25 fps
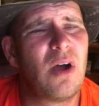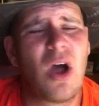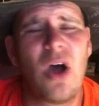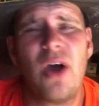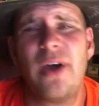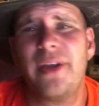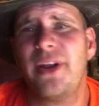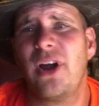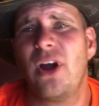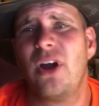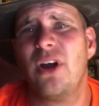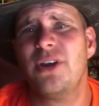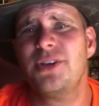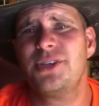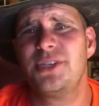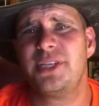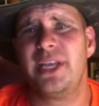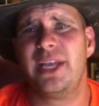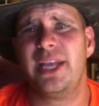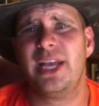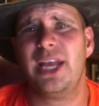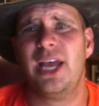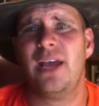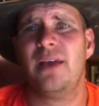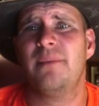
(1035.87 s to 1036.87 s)
on our
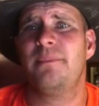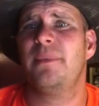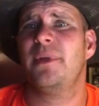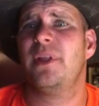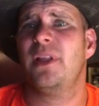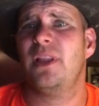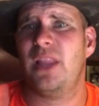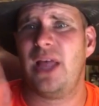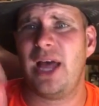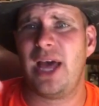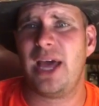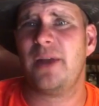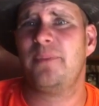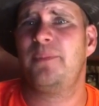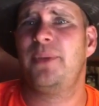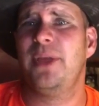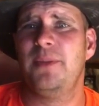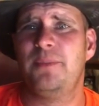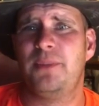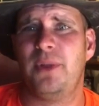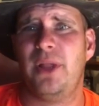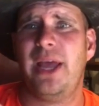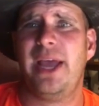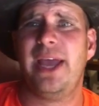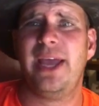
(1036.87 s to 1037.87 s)
setup, a lot of
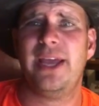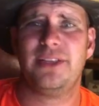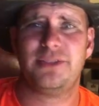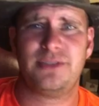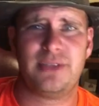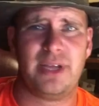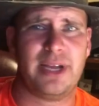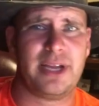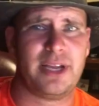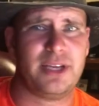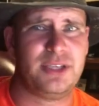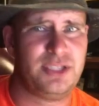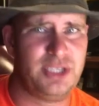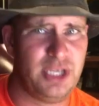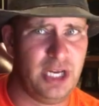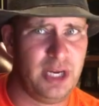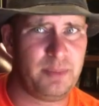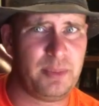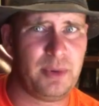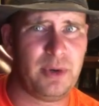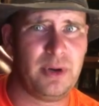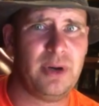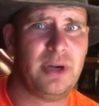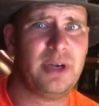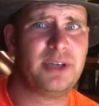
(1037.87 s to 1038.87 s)
people has like a
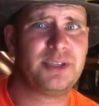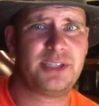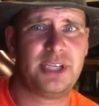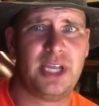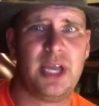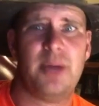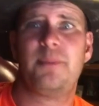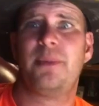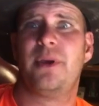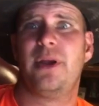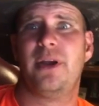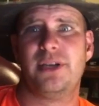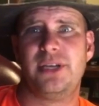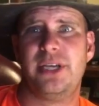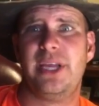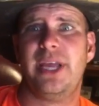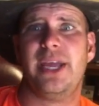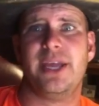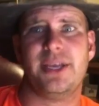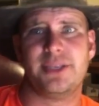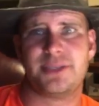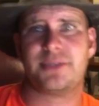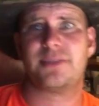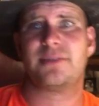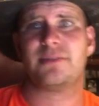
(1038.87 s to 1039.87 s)
chipper and separator.
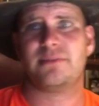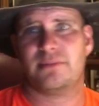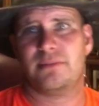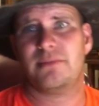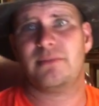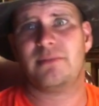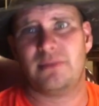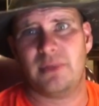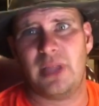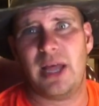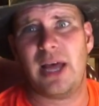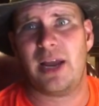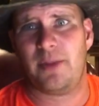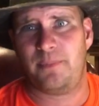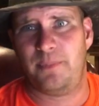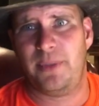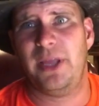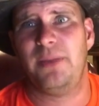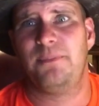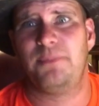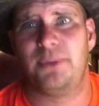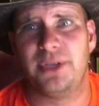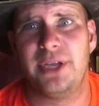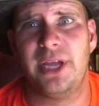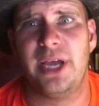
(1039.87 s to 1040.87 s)
Yes, a lot of
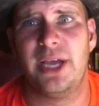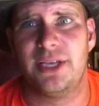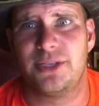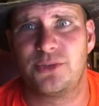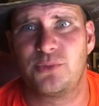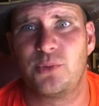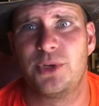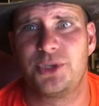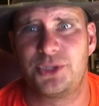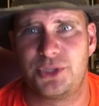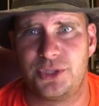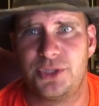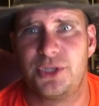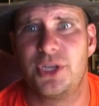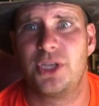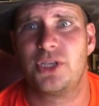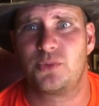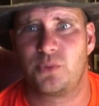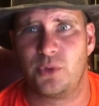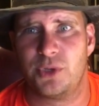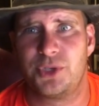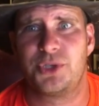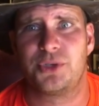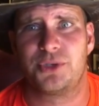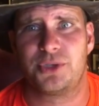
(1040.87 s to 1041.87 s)
people does
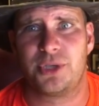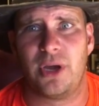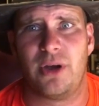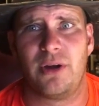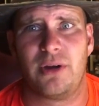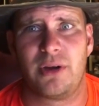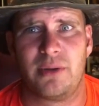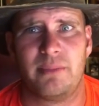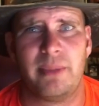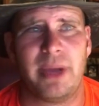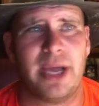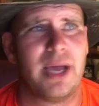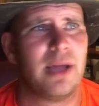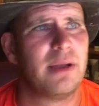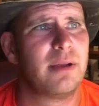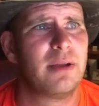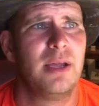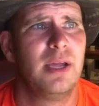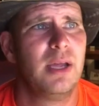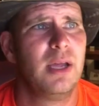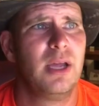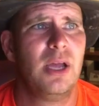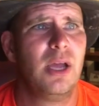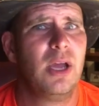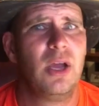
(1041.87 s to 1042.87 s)
just what you're talking about.
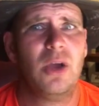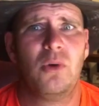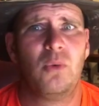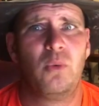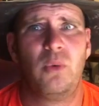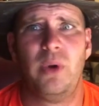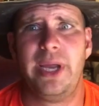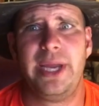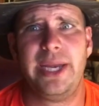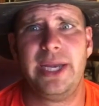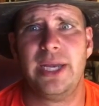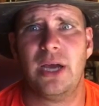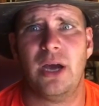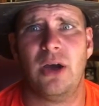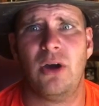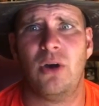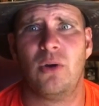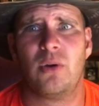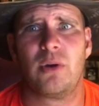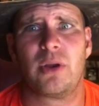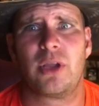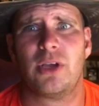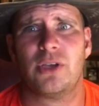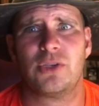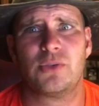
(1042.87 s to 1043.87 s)
We
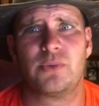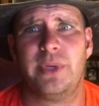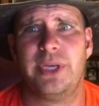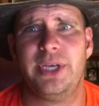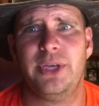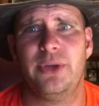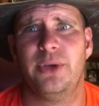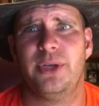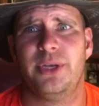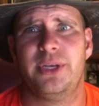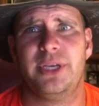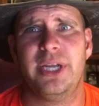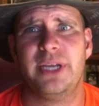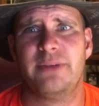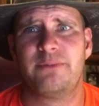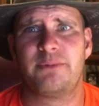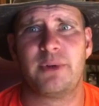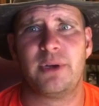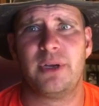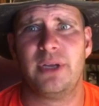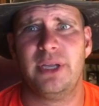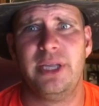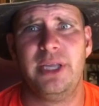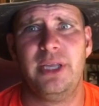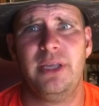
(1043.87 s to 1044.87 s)
don't, because we do it
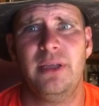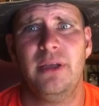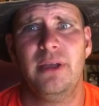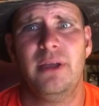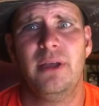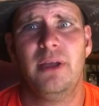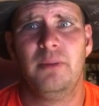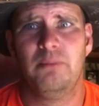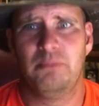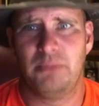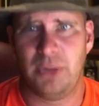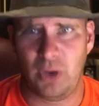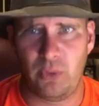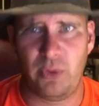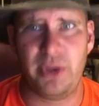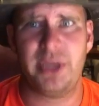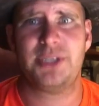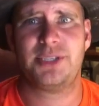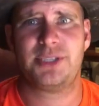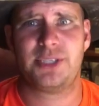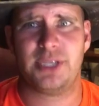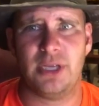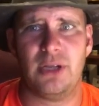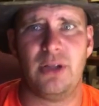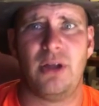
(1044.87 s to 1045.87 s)
differently, but we
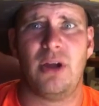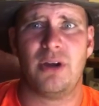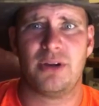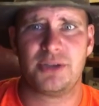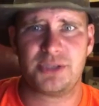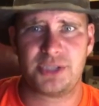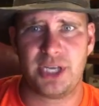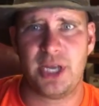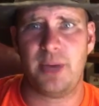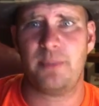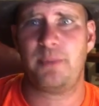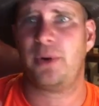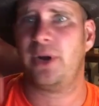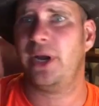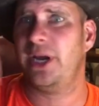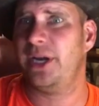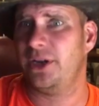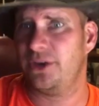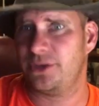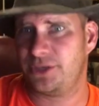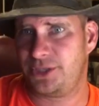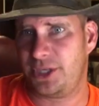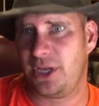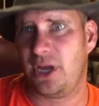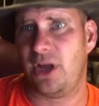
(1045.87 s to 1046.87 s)
still are
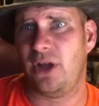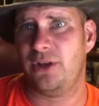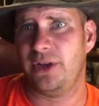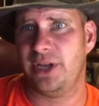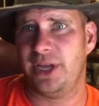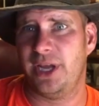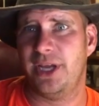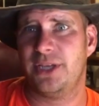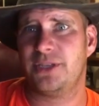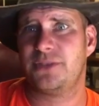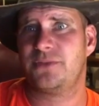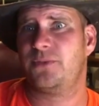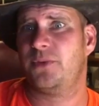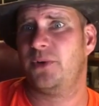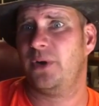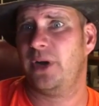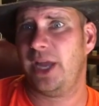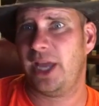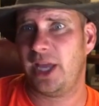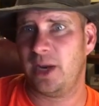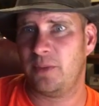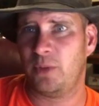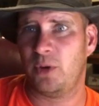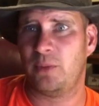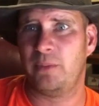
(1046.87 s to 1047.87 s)
separating our sawdust for
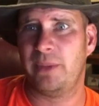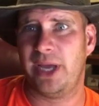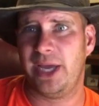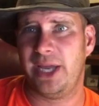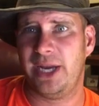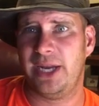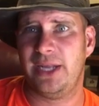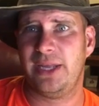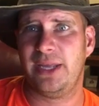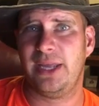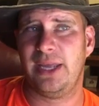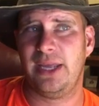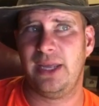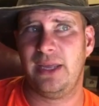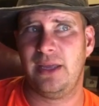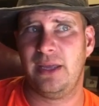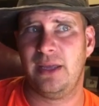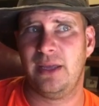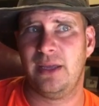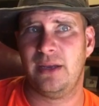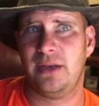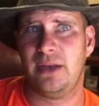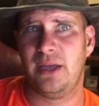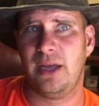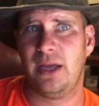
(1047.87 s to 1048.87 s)
animal bedding
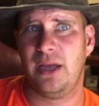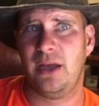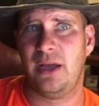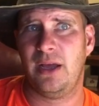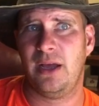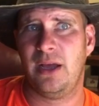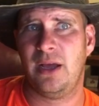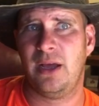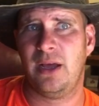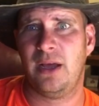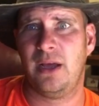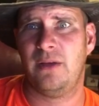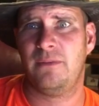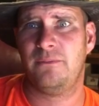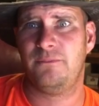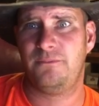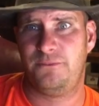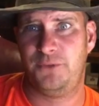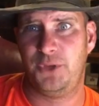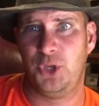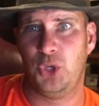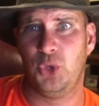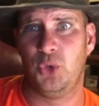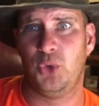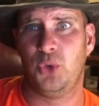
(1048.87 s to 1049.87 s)
and
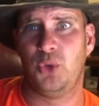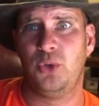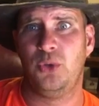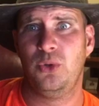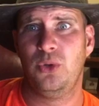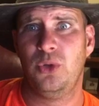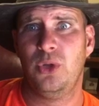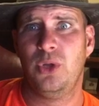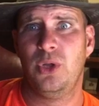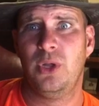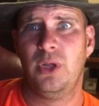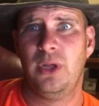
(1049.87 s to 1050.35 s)
fuel,